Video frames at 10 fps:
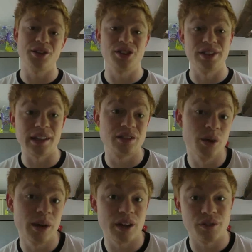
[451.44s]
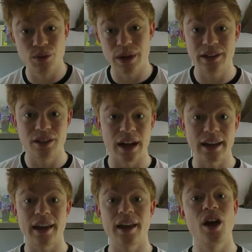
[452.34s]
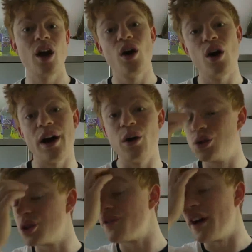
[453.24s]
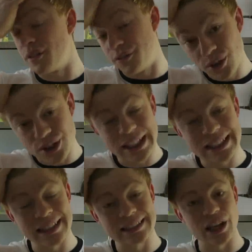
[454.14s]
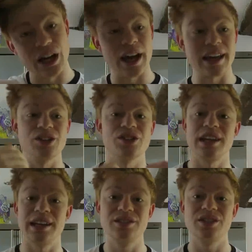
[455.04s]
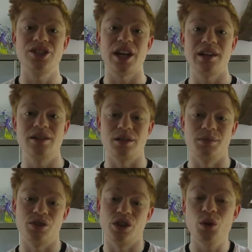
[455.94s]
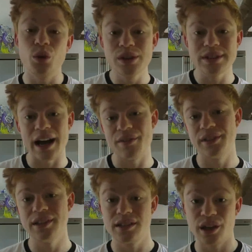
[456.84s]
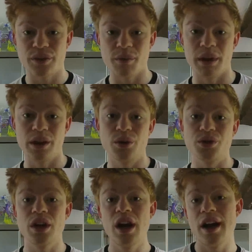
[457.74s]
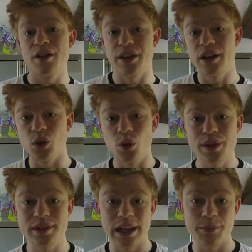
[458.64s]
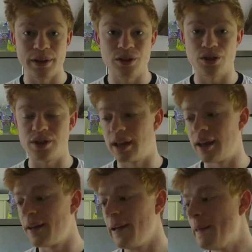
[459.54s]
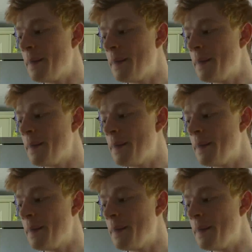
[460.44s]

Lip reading: stick to it if you really do like it, or just find a few seasonings that you like and just interchange them. So you always have these different meals, things always keep interesting,